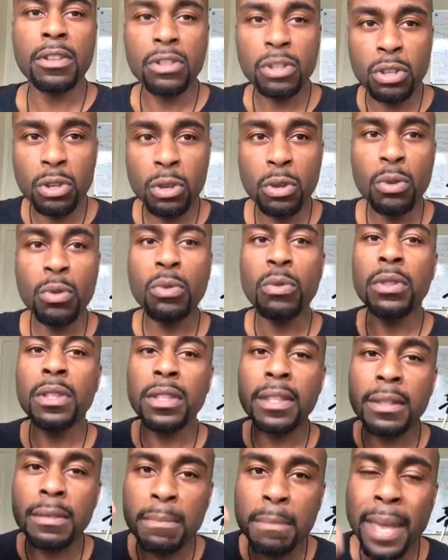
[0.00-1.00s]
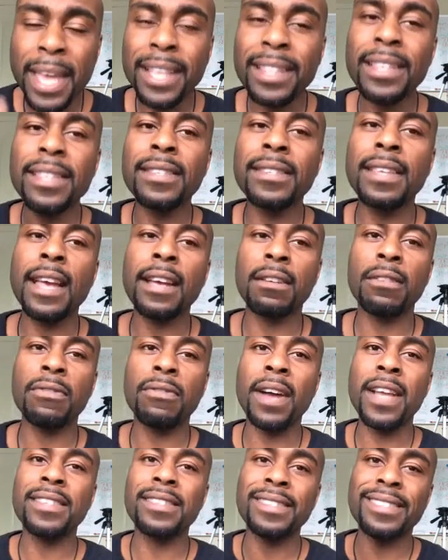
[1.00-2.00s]
Do make the
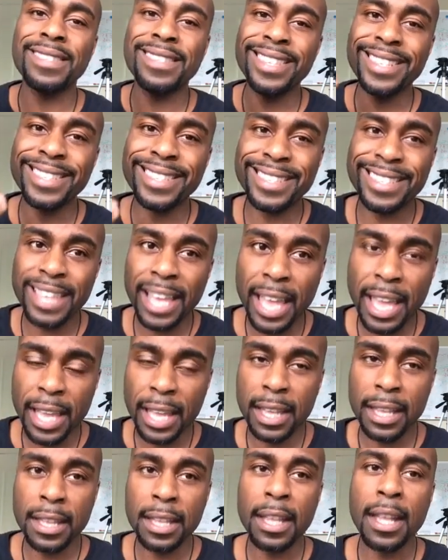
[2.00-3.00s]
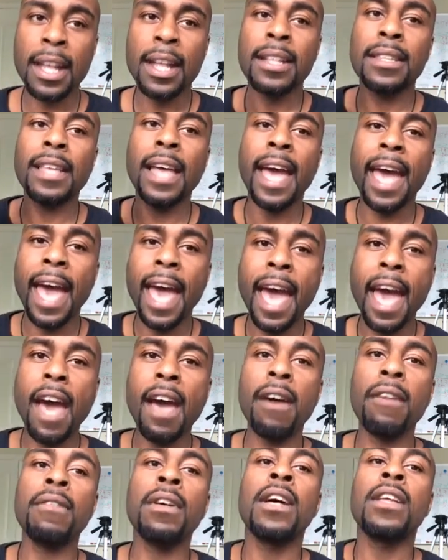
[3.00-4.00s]
sacrifices today to
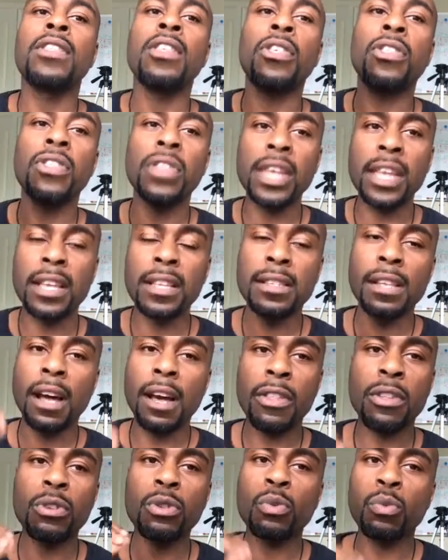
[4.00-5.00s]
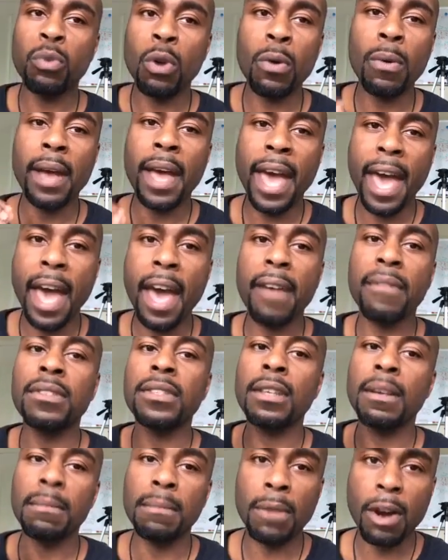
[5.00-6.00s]
have the things others won't have
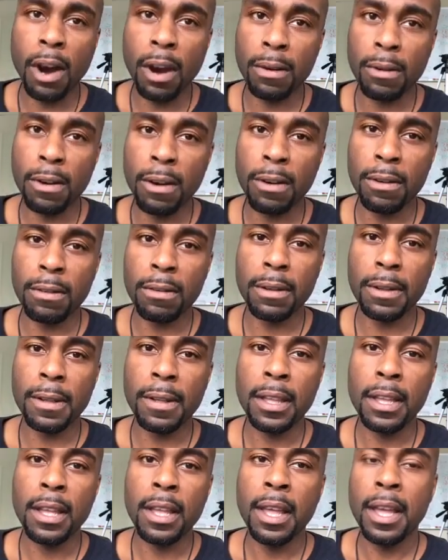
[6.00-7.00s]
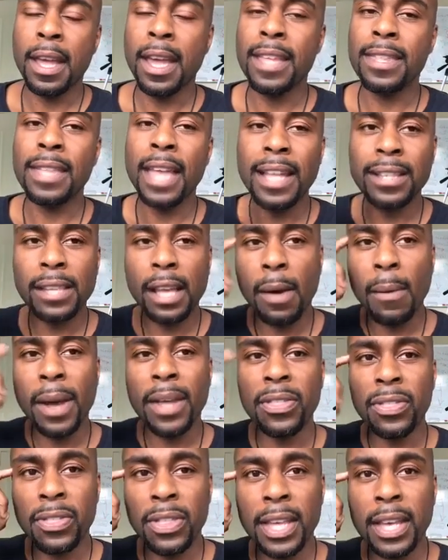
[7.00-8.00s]
tomorrow. And that's how I
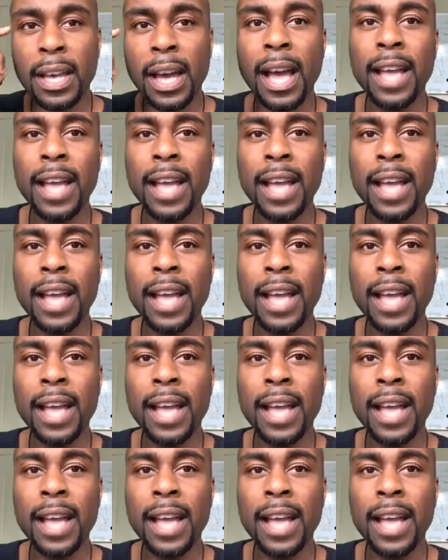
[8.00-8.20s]
think.